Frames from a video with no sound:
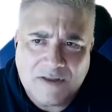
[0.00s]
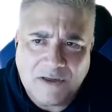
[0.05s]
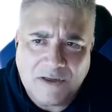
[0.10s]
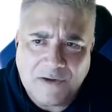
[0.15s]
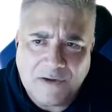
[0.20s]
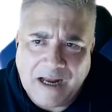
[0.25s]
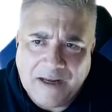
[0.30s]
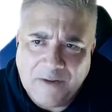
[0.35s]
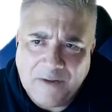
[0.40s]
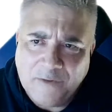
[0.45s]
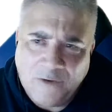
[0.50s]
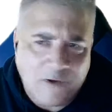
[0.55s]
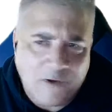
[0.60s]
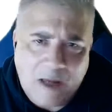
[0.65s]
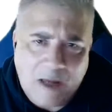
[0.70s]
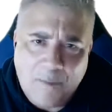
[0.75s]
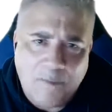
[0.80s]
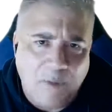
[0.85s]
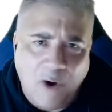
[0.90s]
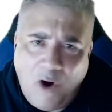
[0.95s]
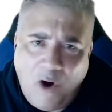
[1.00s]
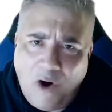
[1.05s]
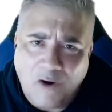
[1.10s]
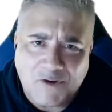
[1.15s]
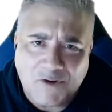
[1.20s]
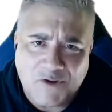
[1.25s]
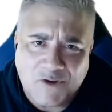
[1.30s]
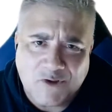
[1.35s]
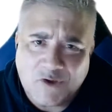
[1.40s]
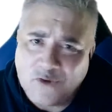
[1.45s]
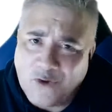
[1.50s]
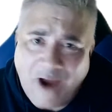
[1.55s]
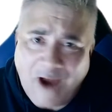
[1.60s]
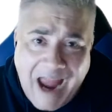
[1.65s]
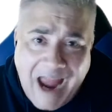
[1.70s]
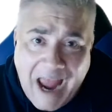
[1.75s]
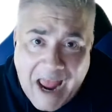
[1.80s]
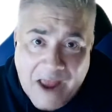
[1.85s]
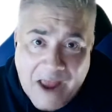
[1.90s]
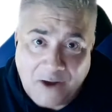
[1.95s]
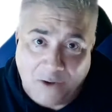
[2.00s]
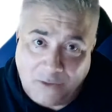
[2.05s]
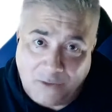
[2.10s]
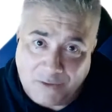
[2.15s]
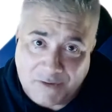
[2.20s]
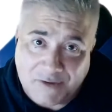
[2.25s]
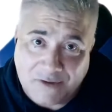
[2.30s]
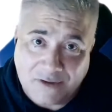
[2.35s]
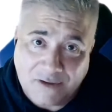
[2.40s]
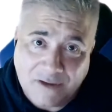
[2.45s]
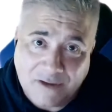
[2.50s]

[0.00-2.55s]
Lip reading: They're not balls. They're triangles.